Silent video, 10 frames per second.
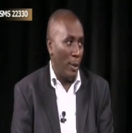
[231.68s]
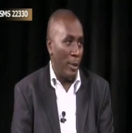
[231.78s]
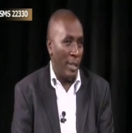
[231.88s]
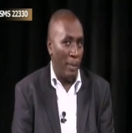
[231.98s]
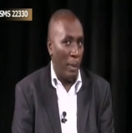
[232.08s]

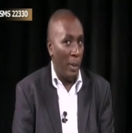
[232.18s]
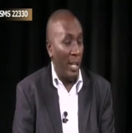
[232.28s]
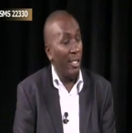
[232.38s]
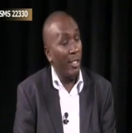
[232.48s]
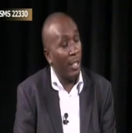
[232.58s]

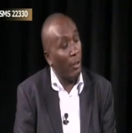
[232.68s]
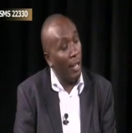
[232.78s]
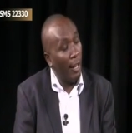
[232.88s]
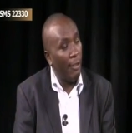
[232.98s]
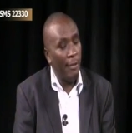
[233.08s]
population that we
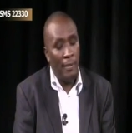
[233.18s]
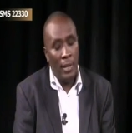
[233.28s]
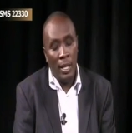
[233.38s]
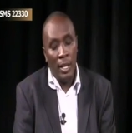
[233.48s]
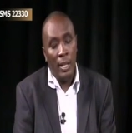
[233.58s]
have,
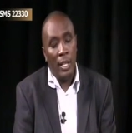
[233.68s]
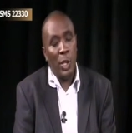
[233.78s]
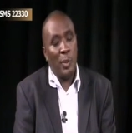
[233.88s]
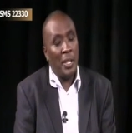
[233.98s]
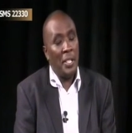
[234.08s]

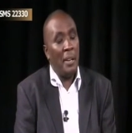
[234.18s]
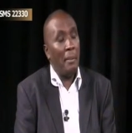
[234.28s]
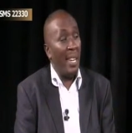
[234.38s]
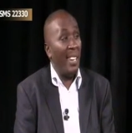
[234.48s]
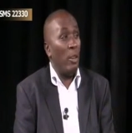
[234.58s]
especially
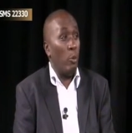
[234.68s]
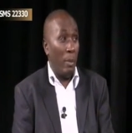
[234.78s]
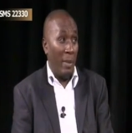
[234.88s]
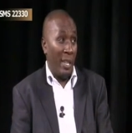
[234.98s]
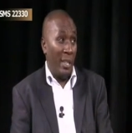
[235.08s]
men and women.